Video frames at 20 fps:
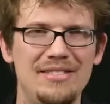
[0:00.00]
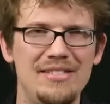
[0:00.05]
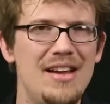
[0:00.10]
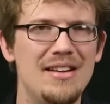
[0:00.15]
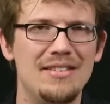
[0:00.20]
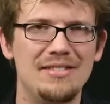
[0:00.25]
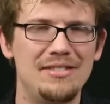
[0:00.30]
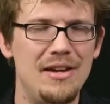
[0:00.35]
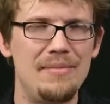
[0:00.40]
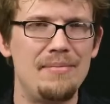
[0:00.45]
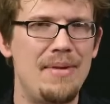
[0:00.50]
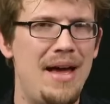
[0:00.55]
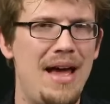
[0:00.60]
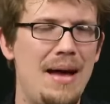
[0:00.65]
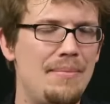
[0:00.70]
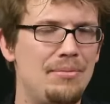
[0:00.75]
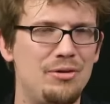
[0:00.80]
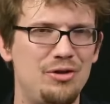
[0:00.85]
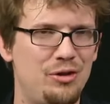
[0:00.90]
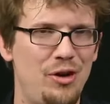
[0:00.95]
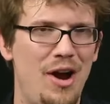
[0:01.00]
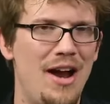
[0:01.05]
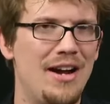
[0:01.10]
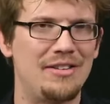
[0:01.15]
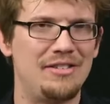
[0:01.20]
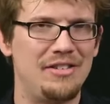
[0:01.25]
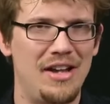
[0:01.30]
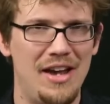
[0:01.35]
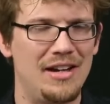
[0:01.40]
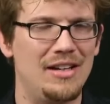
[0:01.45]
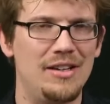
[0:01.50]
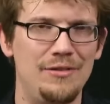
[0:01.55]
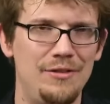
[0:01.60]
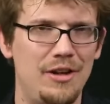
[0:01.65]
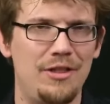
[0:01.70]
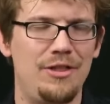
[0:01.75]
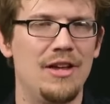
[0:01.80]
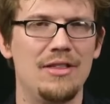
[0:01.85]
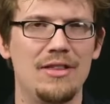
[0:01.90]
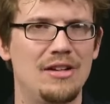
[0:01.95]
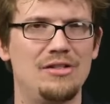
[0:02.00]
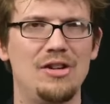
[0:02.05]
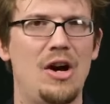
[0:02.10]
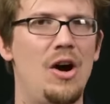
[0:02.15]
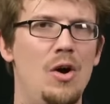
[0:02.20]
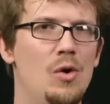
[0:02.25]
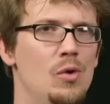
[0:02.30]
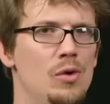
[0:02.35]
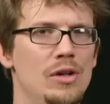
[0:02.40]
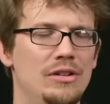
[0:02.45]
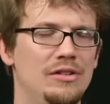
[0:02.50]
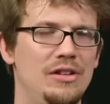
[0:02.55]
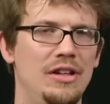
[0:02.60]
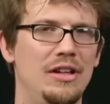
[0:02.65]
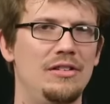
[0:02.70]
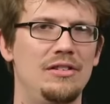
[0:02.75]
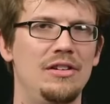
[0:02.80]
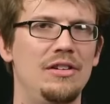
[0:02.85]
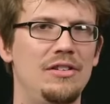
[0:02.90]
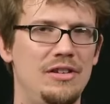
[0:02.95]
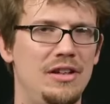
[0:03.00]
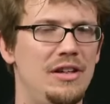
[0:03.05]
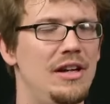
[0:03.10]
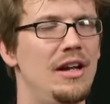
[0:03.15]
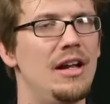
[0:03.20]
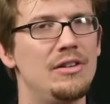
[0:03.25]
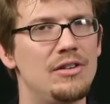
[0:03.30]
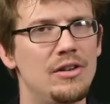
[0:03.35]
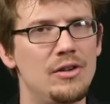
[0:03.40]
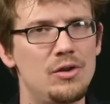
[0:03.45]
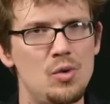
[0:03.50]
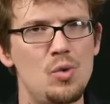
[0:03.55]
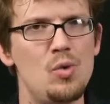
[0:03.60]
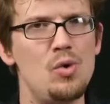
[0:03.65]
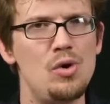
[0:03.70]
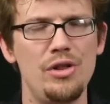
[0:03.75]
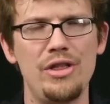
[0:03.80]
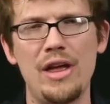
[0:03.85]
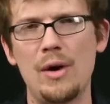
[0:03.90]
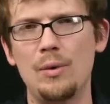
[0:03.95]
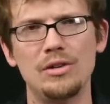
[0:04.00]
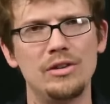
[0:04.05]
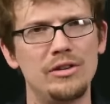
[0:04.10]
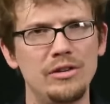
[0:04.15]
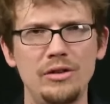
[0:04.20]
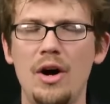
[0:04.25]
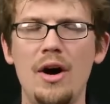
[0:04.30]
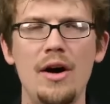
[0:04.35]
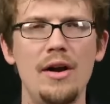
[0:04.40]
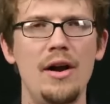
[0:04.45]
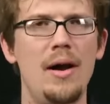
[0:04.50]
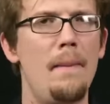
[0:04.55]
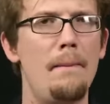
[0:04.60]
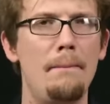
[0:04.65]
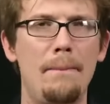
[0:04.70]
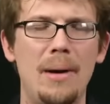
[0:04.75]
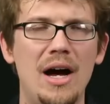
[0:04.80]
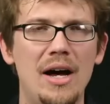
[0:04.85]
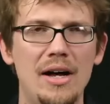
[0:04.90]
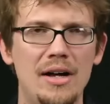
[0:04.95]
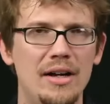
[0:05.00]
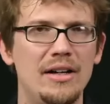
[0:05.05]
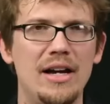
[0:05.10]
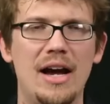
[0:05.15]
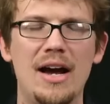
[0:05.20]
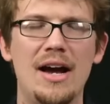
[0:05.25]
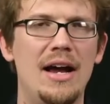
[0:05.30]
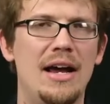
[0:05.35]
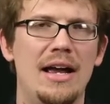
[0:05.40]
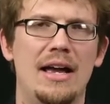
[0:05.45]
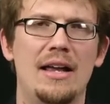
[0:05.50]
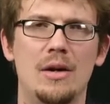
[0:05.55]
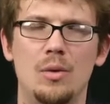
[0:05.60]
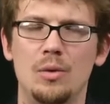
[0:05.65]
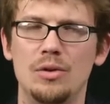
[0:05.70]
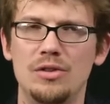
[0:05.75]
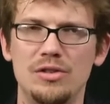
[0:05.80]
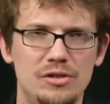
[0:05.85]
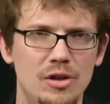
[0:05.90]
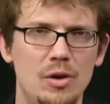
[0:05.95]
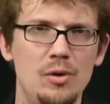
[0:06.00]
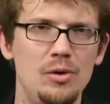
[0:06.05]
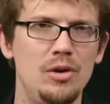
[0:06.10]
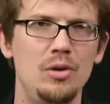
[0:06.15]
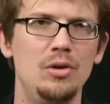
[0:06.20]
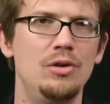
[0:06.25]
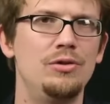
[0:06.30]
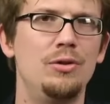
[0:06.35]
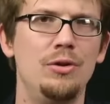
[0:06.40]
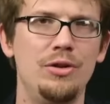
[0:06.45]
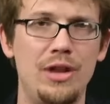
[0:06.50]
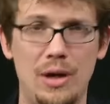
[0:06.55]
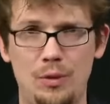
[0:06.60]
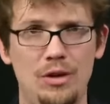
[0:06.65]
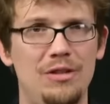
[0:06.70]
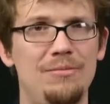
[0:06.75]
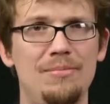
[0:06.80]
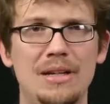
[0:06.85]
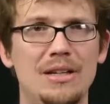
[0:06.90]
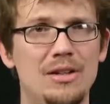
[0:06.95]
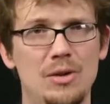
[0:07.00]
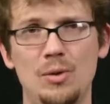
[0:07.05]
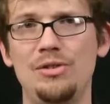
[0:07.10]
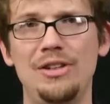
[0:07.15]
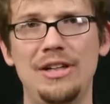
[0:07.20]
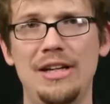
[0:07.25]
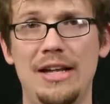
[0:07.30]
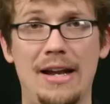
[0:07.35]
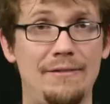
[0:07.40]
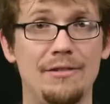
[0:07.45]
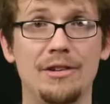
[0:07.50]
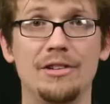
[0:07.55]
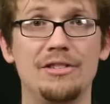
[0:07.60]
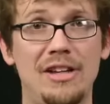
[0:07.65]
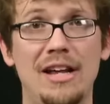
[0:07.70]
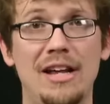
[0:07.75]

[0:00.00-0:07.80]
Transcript: It's not some abstract scientific thing that's always existed. It's a tool that was thought up by a guy, and it was so useful that we've been using it ever